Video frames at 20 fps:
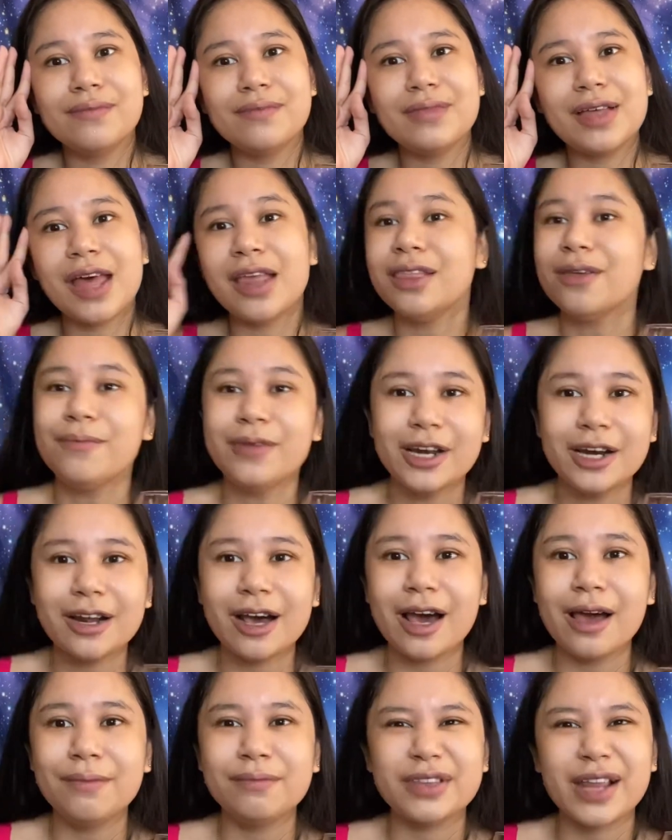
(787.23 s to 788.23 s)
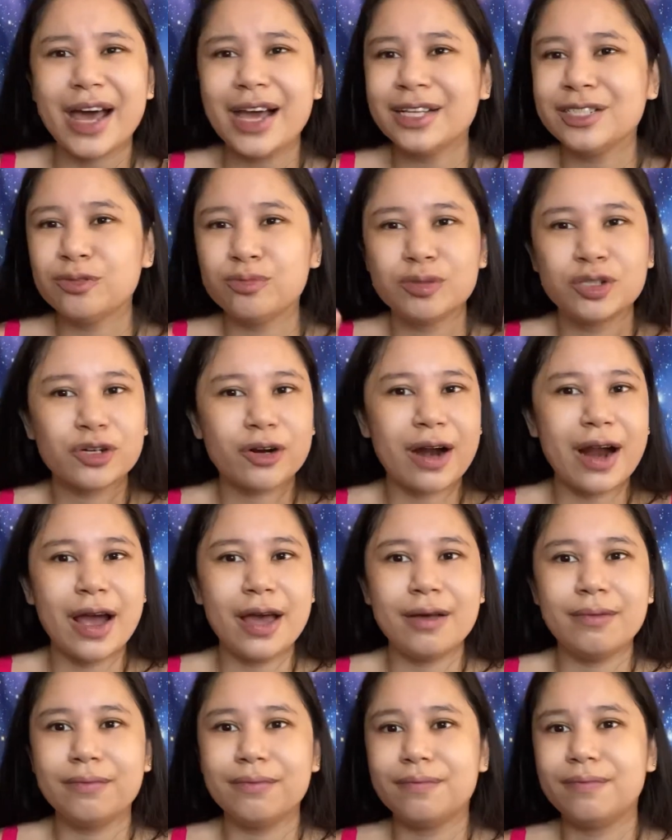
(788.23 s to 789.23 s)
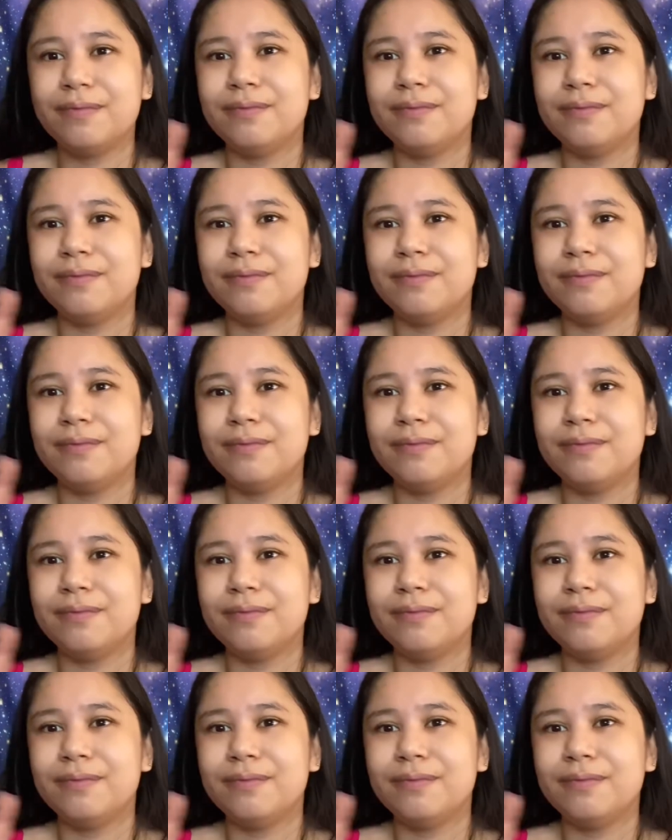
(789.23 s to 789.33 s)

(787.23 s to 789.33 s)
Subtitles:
In the meantime, like, subscribe,